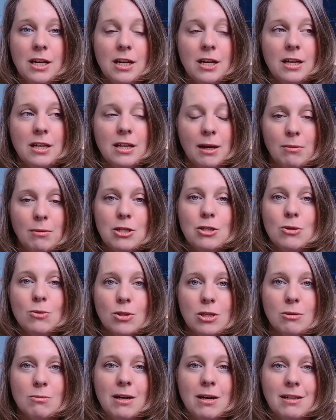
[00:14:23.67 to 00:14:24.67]
like we talked
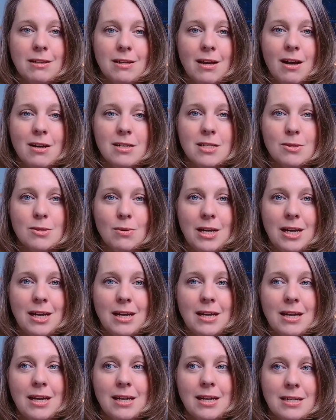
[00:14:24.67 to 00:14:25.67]
about last
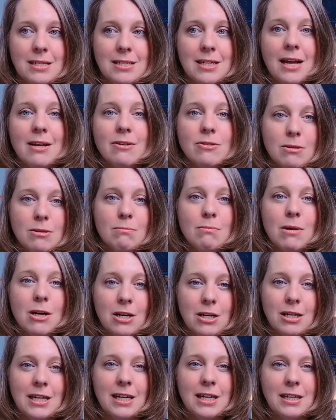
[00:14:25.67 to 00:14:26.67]
week in sales and
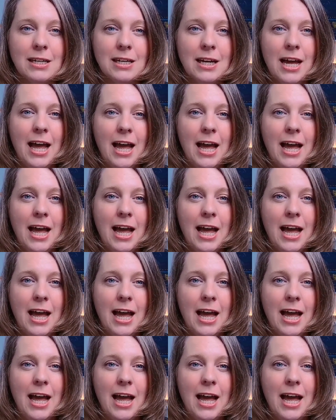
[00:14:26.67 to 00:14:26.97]
marketing,